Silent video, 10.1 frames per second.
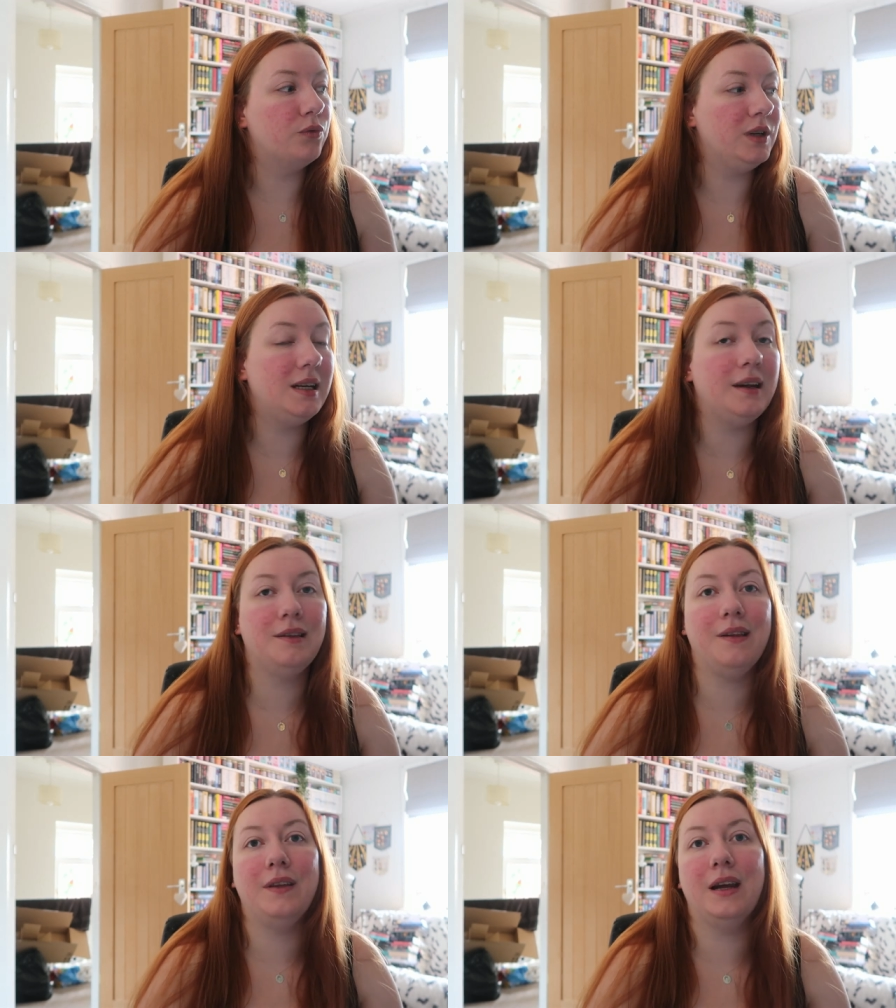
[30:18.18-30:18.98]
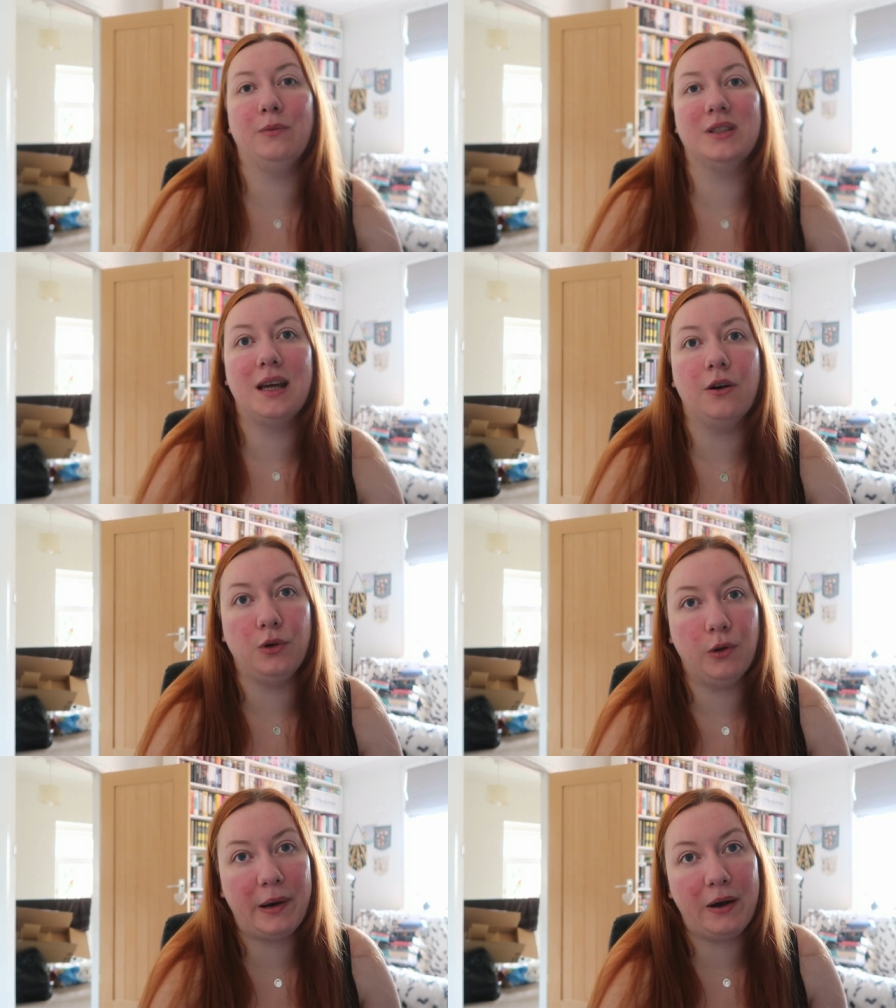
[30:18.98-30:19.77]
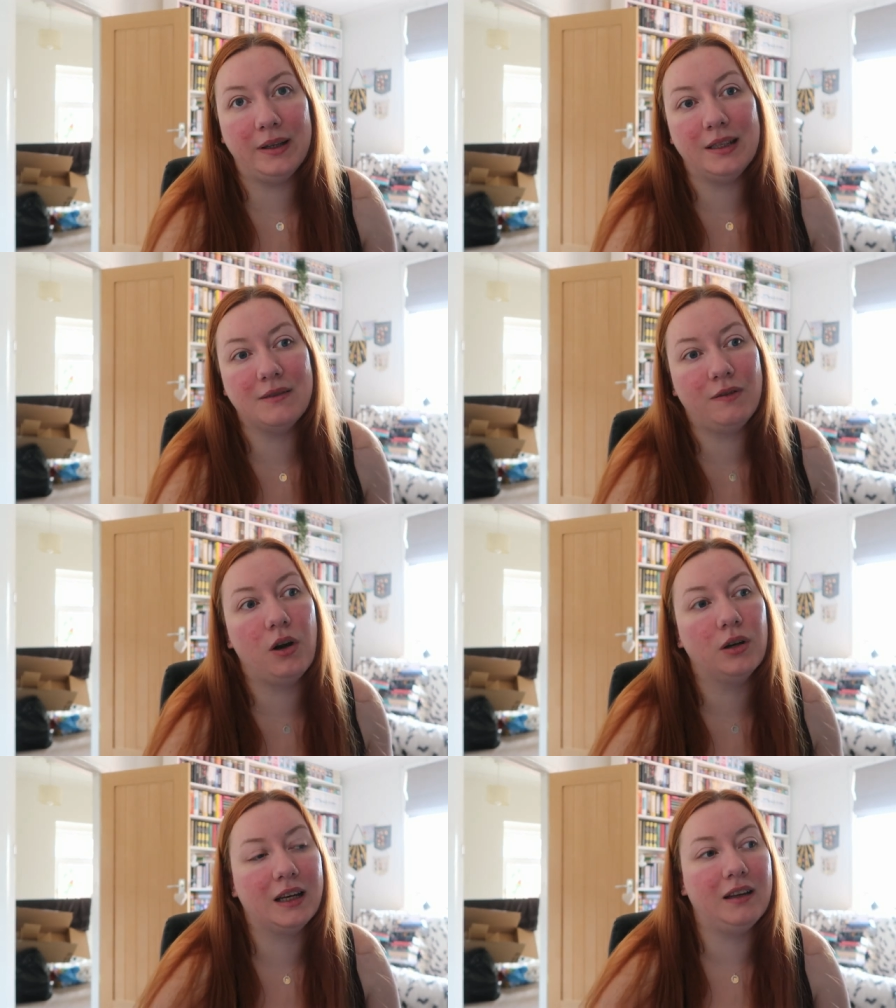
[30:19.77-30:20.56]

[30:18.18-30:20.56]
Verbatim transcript: read anything that I would tell you about in this vlog